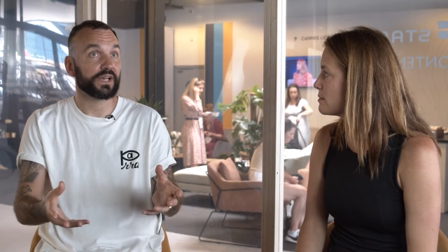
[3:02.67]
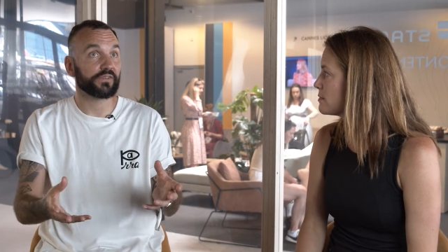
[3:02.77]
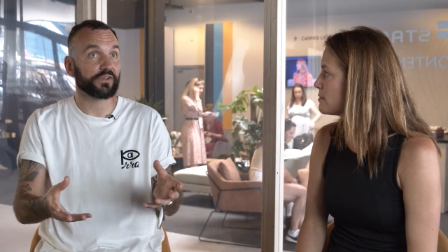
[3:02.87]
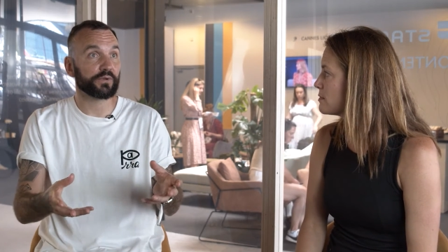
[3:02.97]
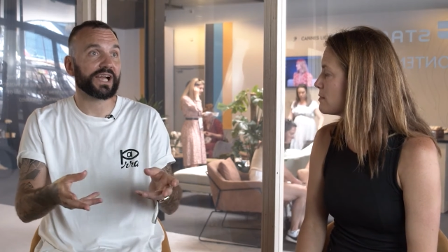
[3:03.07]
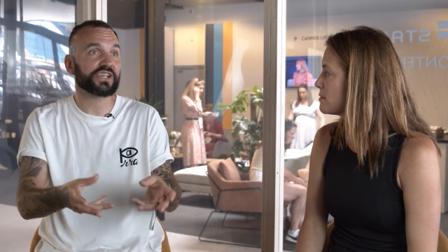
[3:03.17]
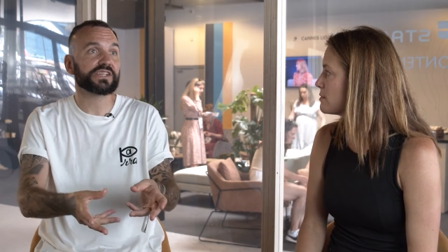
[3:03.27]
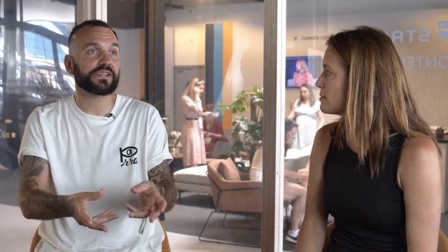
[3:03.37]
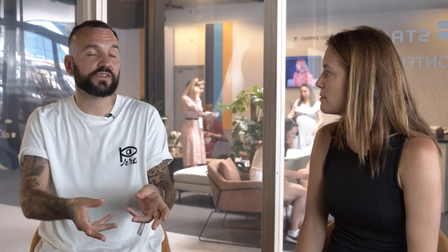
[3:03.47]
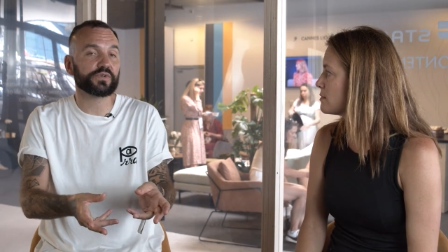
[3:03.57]
Speaker 1: And so
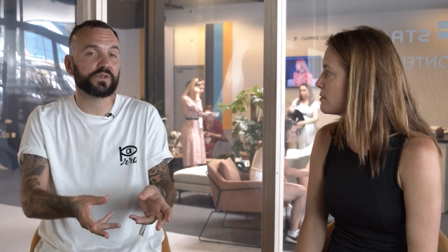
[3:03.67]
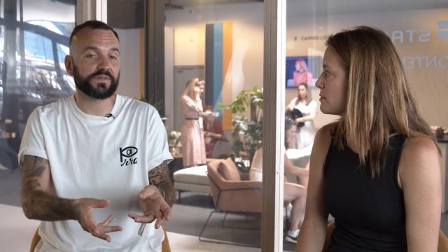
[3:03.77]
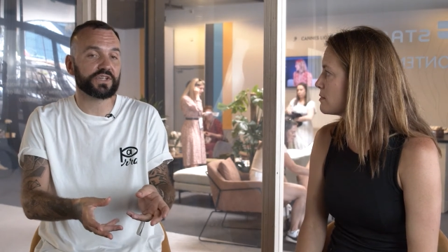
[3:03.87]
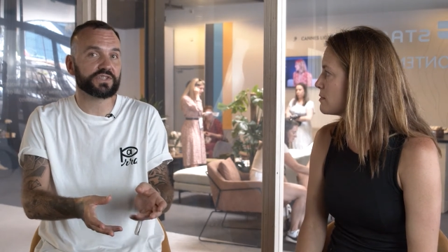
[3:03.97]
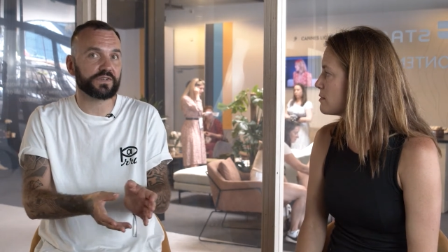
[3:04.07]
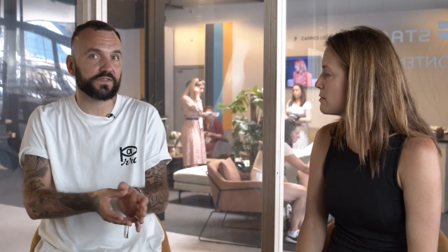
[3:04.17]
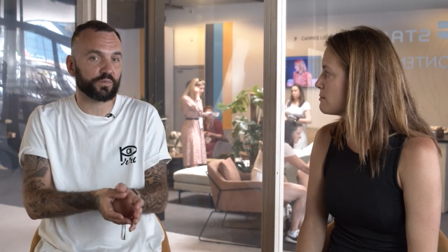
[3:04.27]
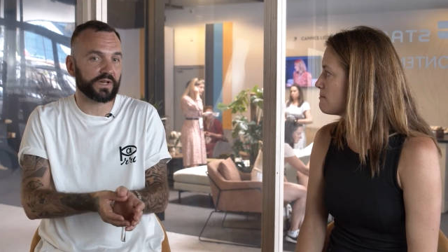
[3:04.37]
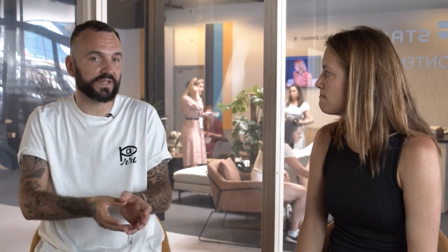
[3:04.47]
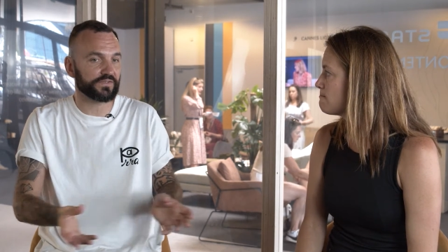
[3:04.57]
actually the true innovation is the
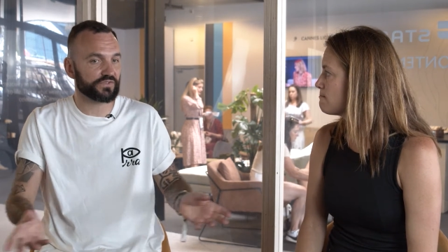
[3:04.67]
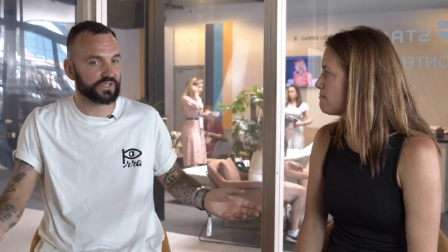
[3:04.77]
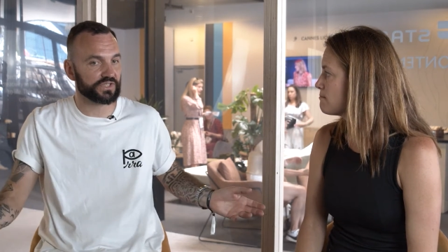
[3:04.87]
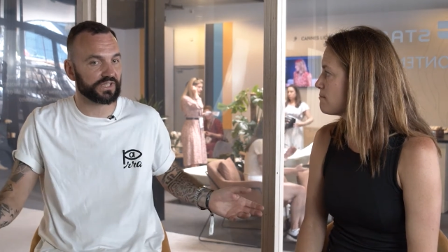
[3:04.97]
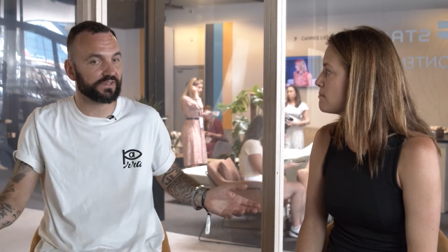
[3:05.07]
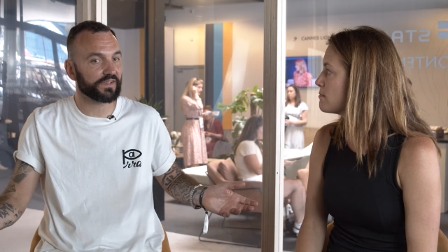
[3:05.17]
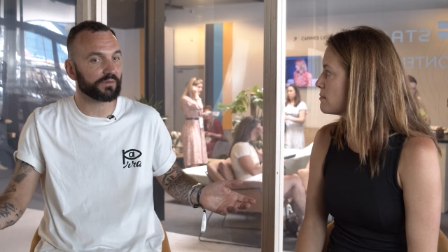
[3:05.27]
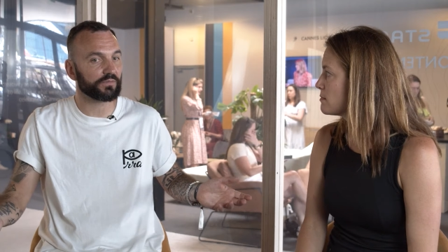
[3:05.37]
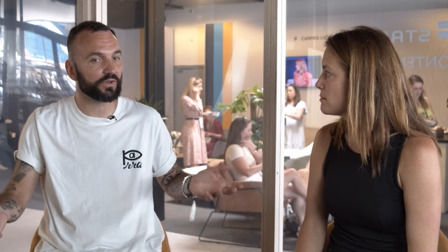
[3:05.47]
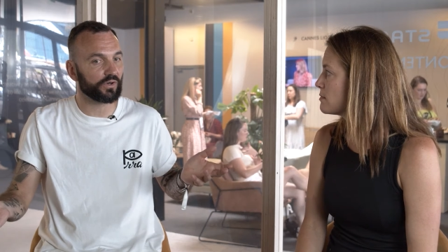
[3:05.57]
way they've structured their
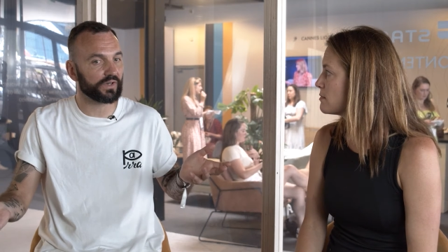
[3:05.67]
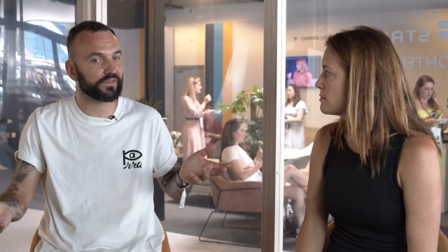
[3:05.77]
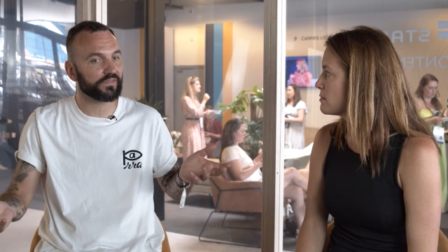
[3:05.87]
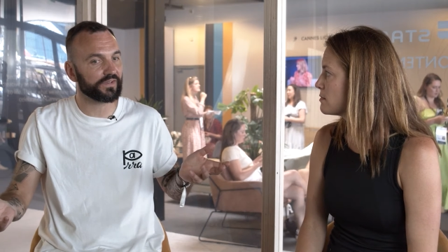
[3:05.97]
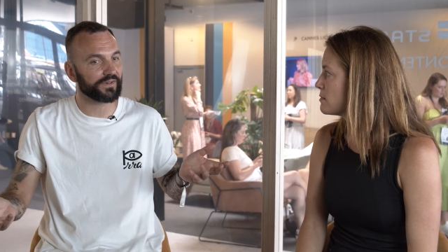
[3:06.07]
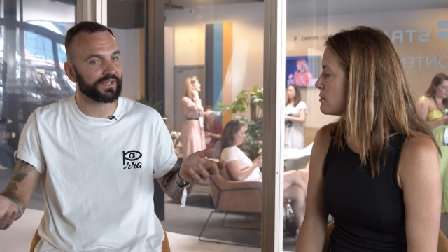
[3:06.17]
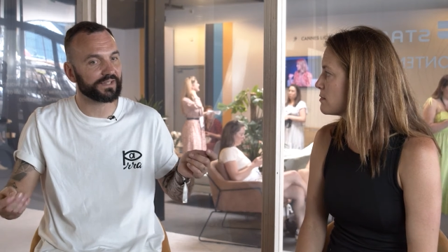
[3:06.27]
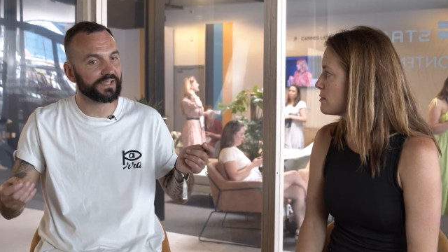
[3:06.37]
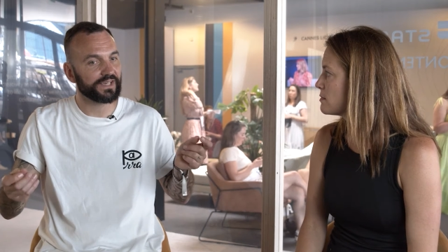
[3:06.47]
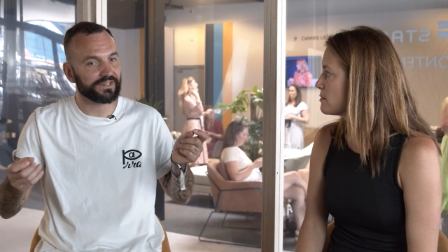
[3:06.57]
team, not necessarily
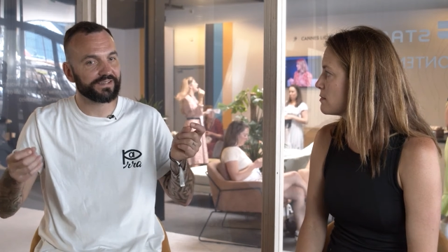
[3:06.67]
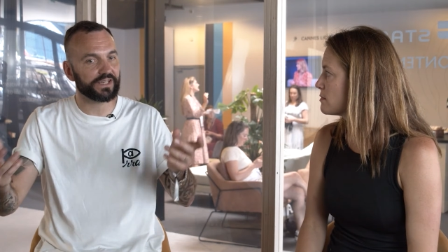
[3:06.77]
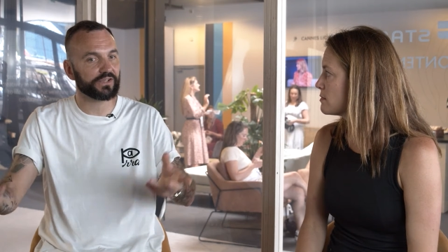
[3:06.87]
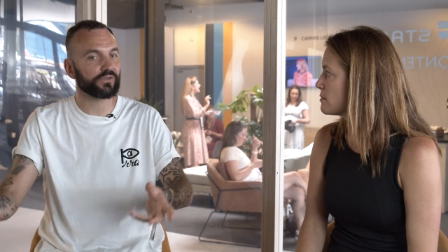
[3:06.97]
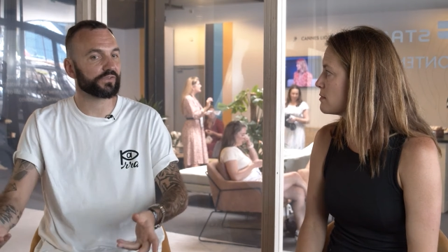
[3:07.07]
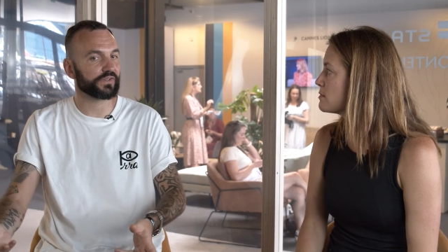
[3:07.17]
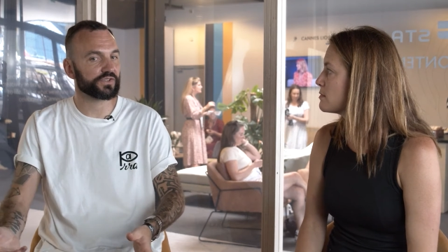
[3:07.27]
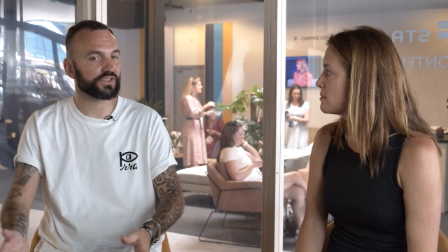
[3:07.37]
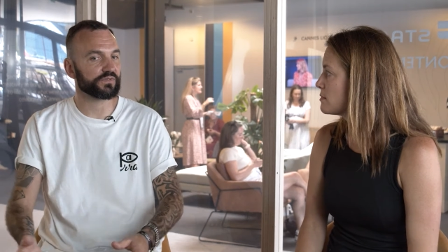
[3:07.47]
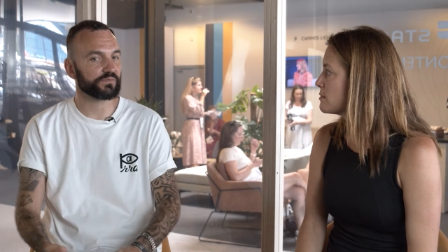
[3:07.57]
a technical
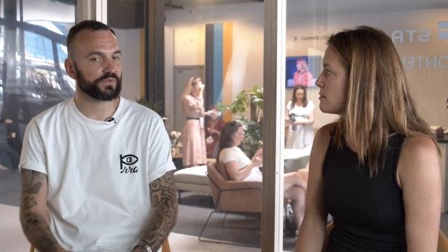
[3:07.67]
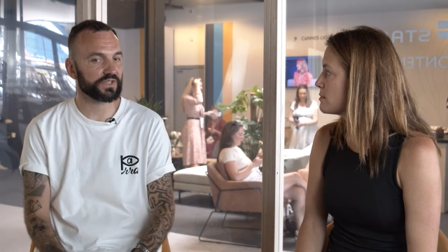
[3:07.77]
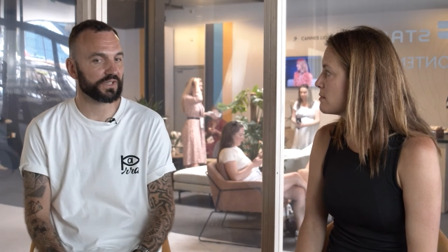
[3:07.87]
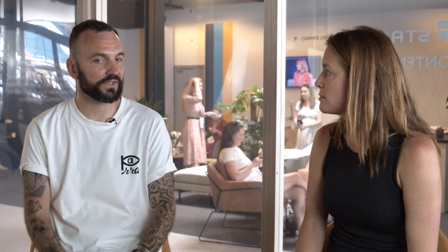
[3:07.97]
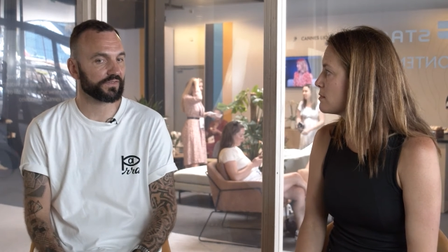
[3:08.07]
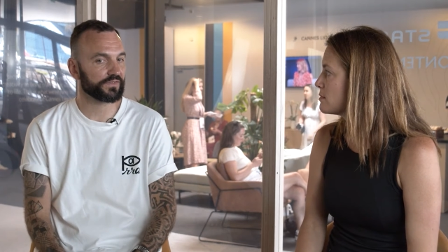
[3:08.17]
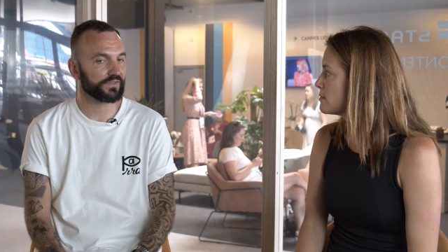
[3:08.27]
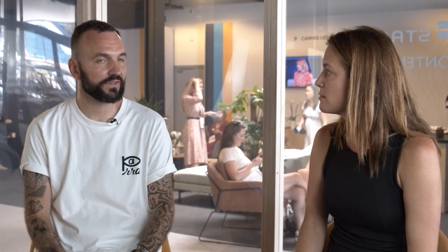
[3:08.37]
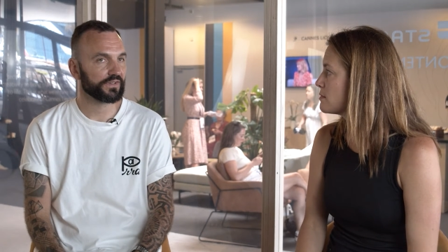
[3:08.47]
solution, which I think is